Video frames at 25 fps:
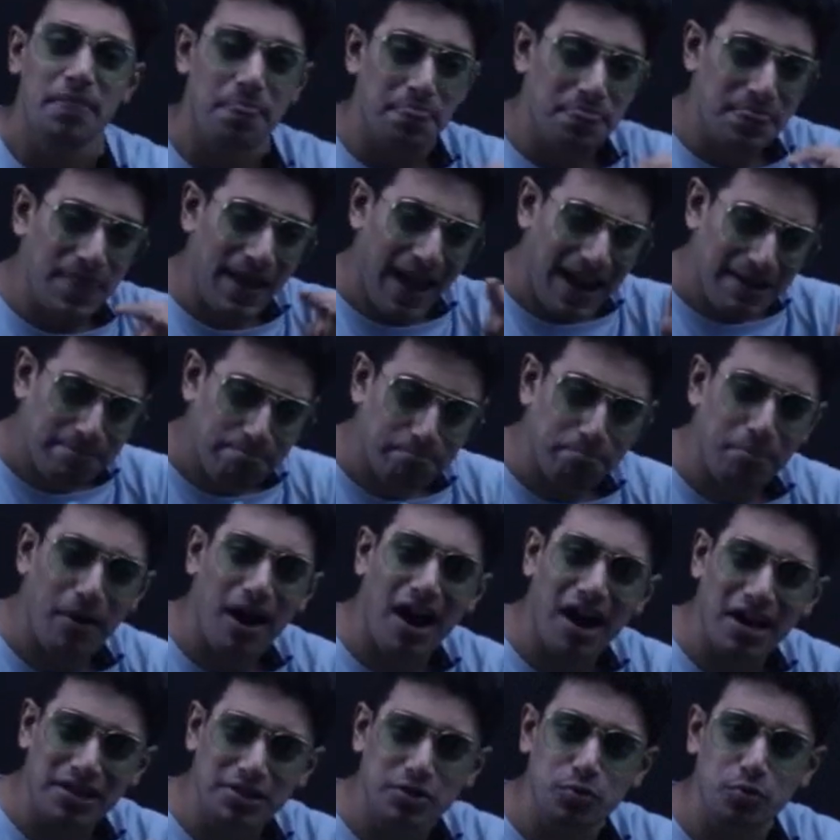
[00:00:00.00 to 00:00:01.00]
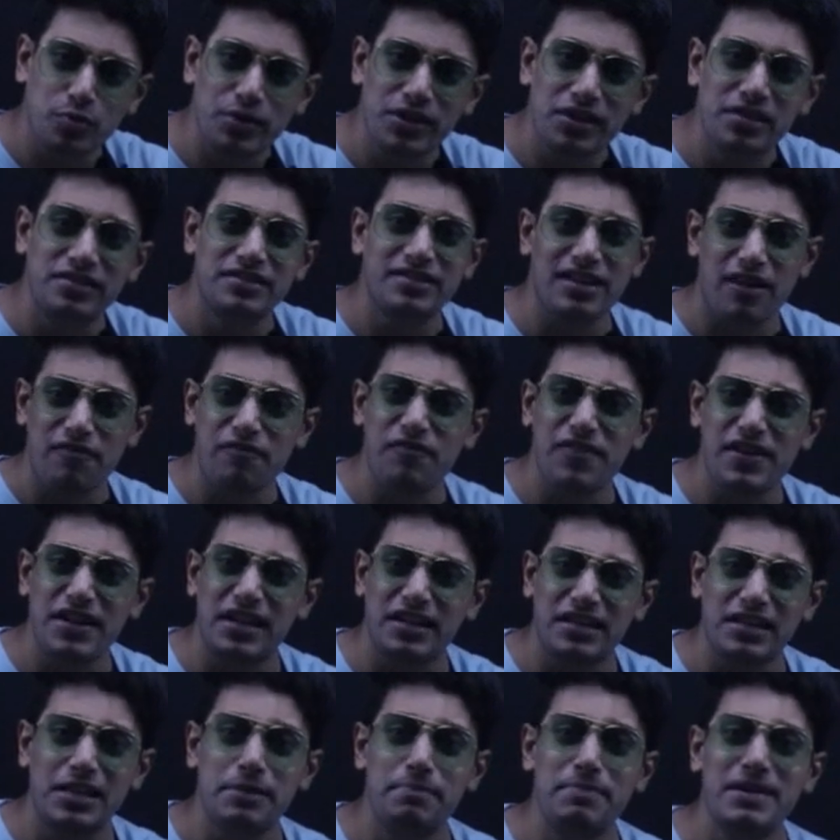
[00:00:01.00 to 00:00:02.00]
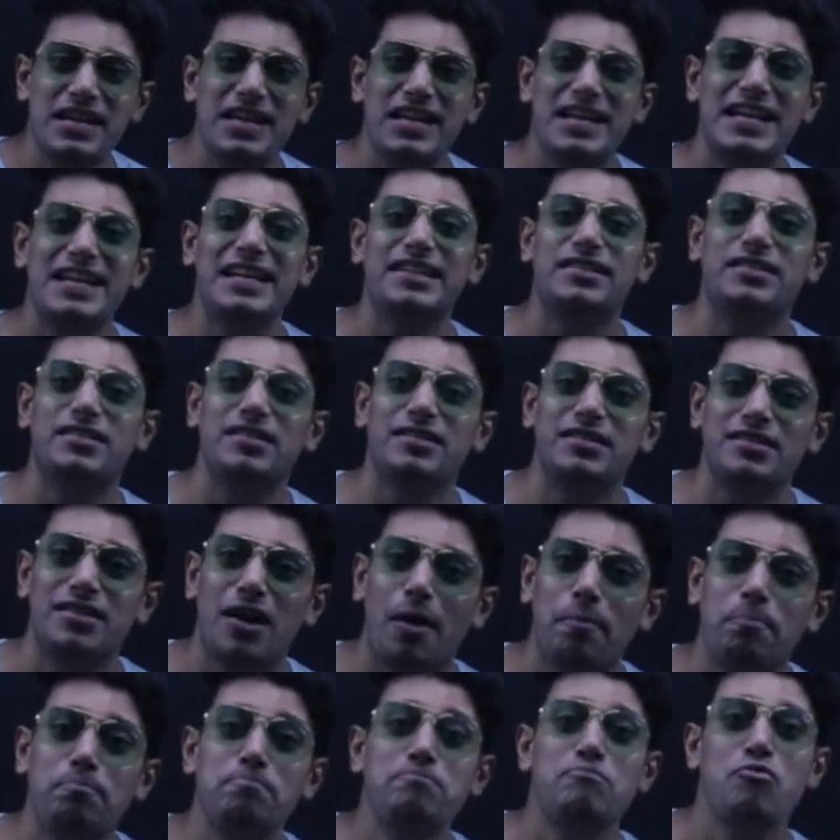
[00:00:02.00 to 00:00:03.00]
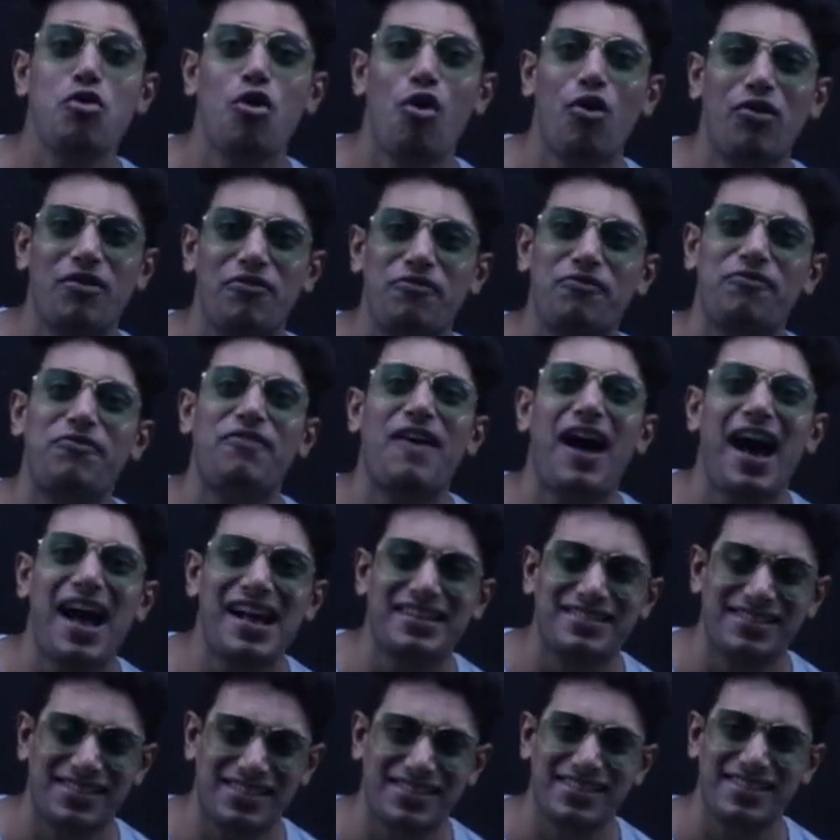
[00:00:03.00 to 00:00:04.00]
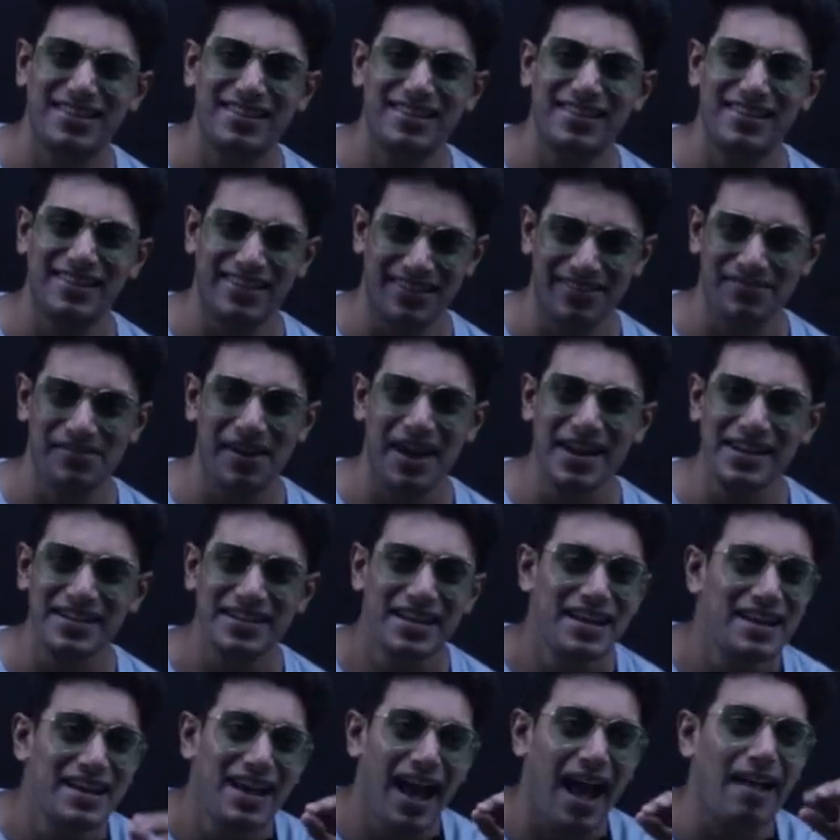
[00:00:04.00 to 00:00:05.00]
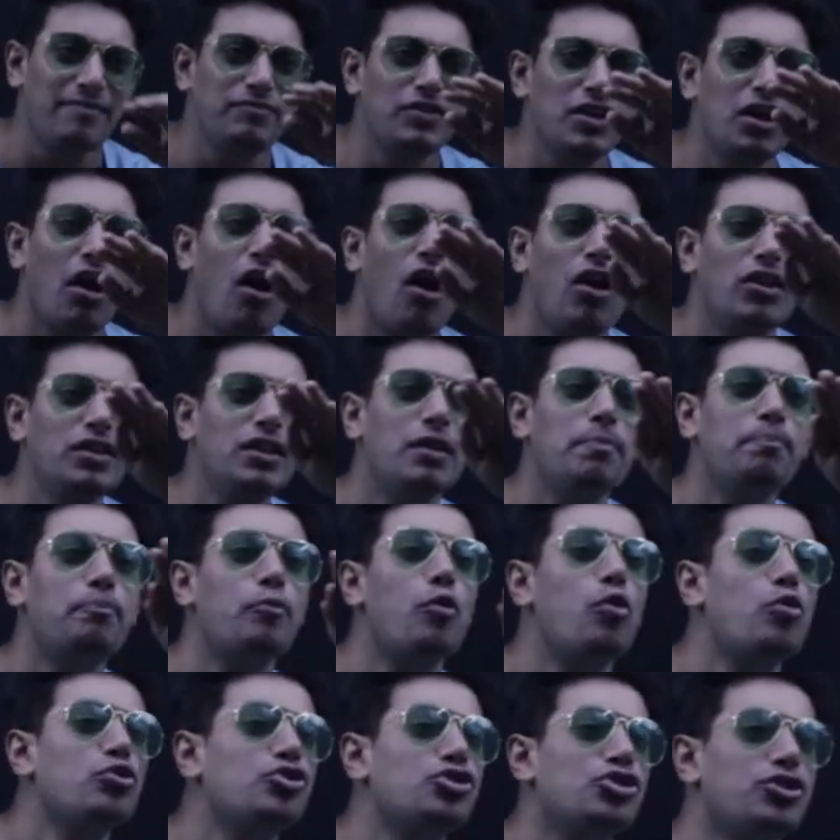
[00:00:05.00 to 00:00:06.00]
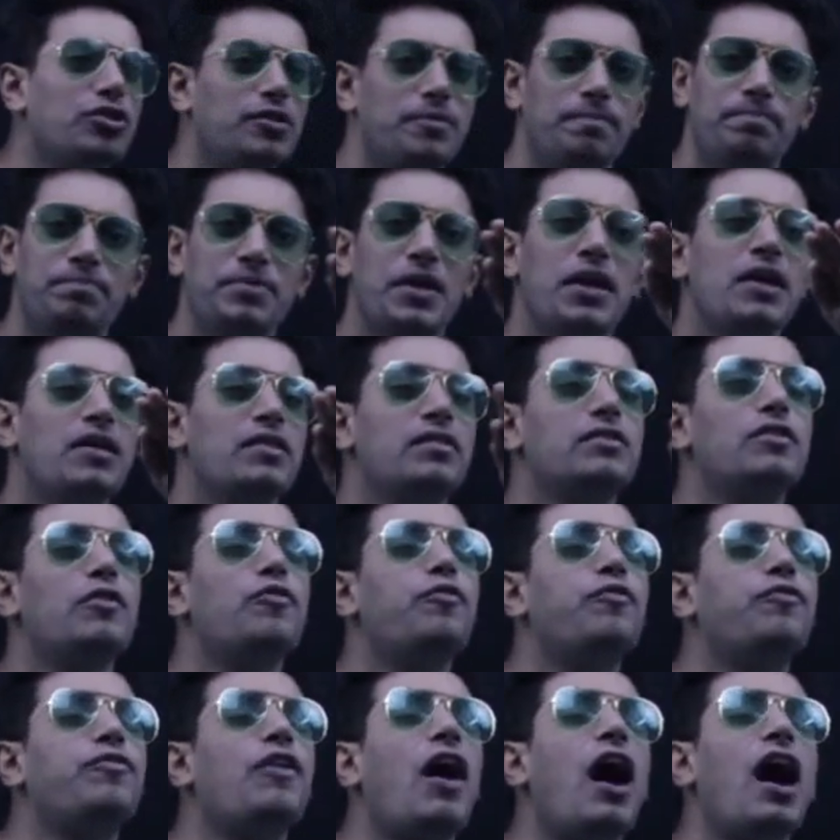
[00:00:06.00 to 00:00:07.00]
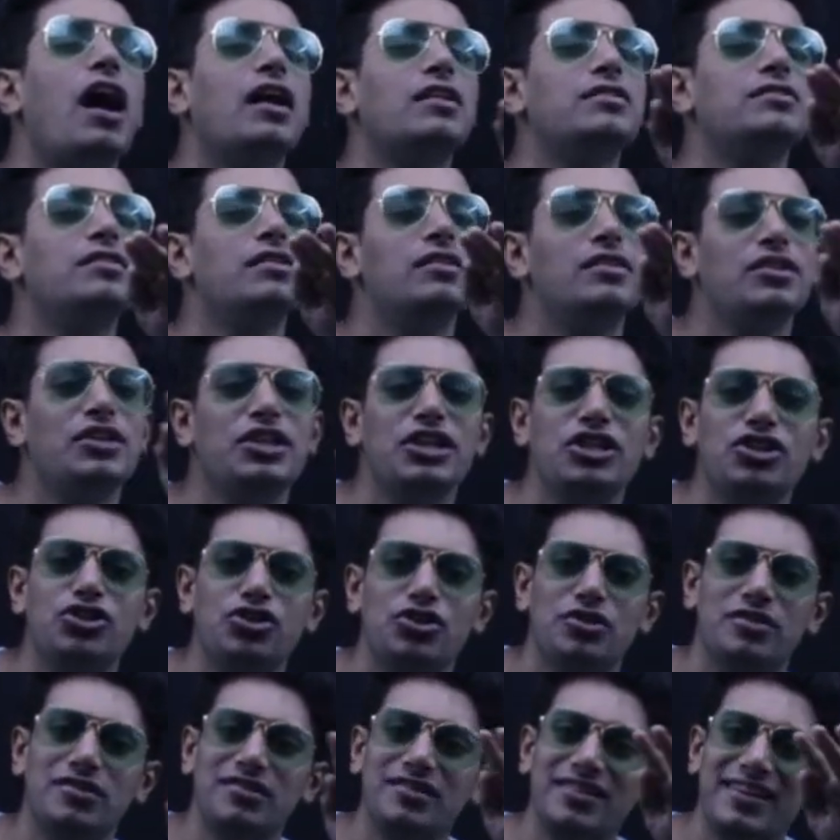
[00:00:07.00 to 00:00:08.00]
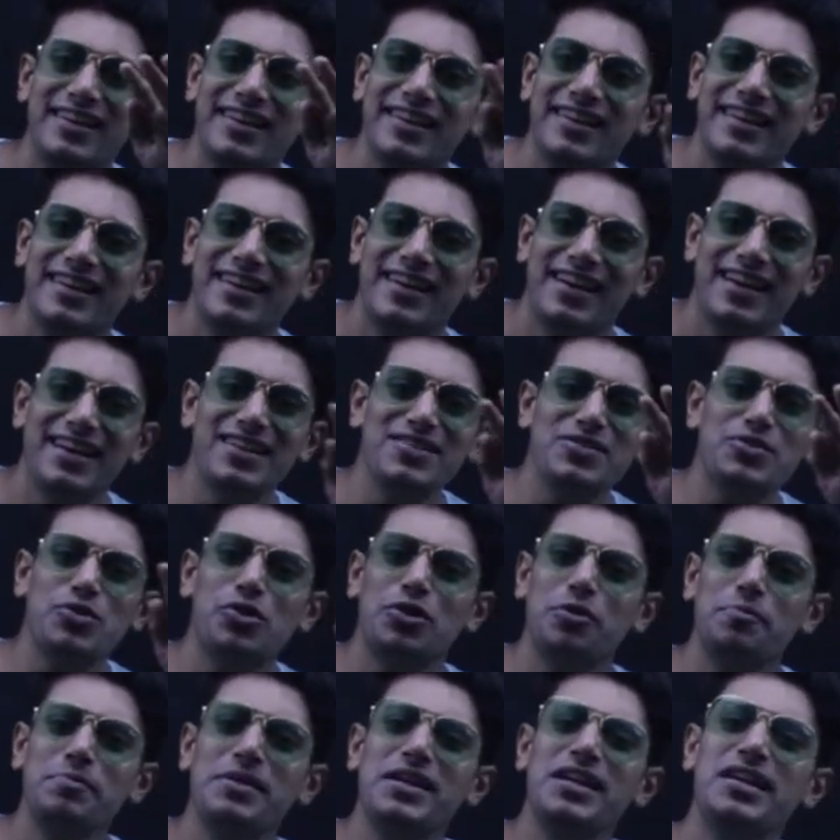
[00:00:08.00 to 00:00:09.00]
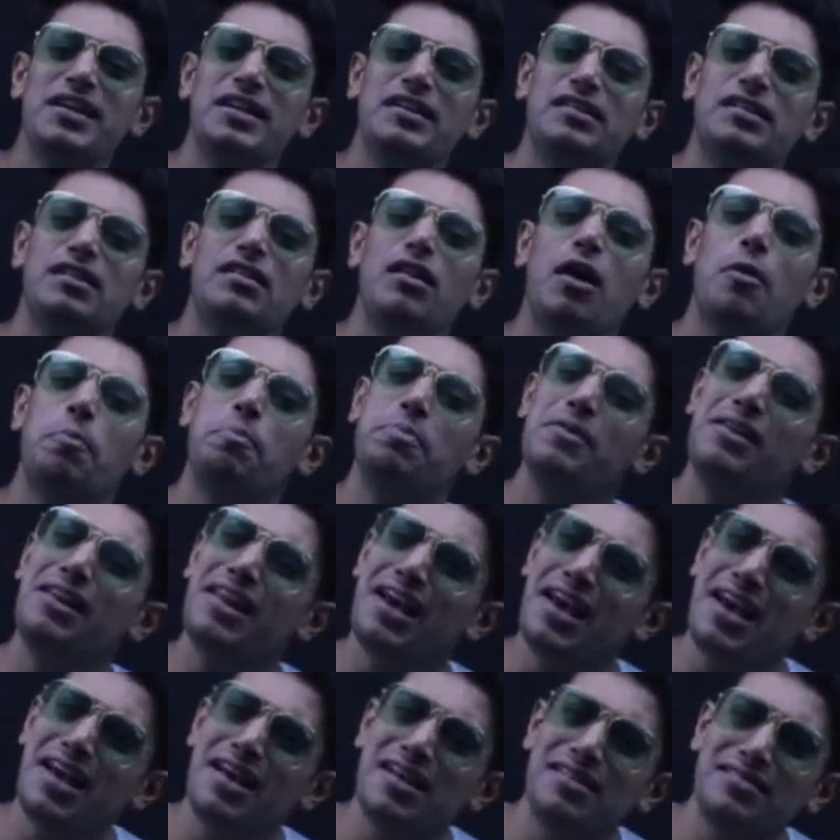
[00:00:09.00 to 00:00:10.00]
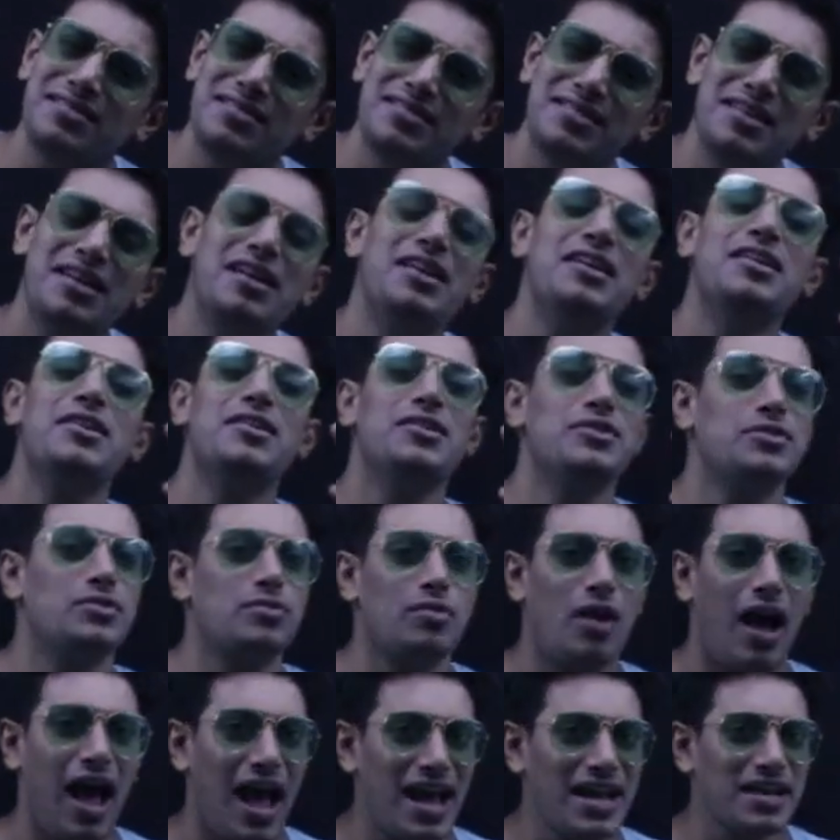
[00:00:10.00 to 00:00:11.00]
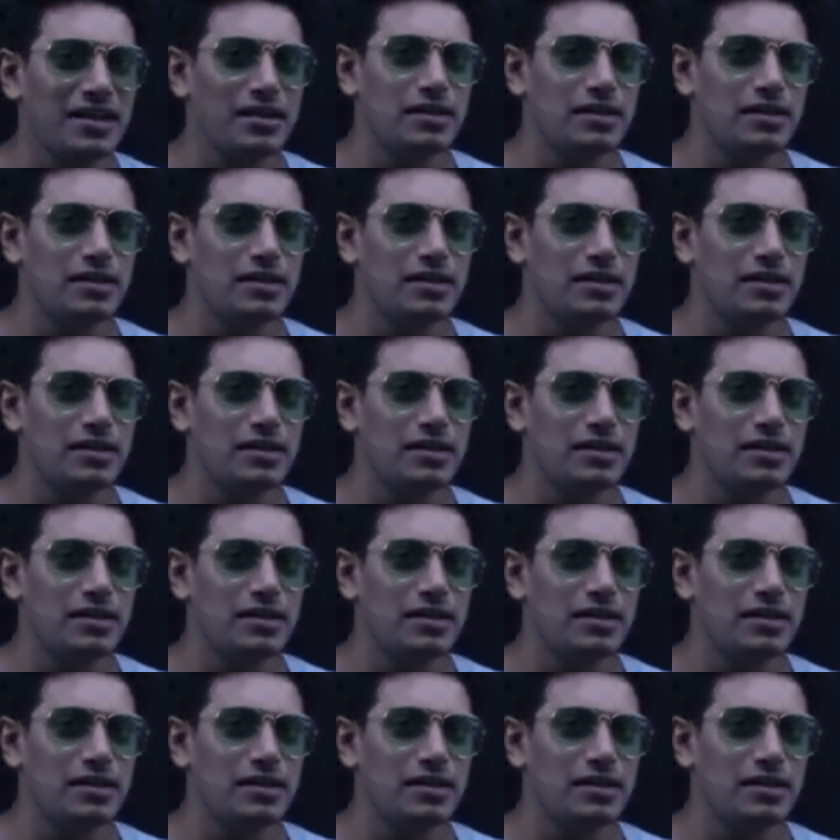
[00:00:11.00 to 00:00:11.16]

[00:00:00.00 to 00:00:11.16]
that part will definitely be heated up more fast, right? And the other portion, the farther region, is going to be heated up less. So I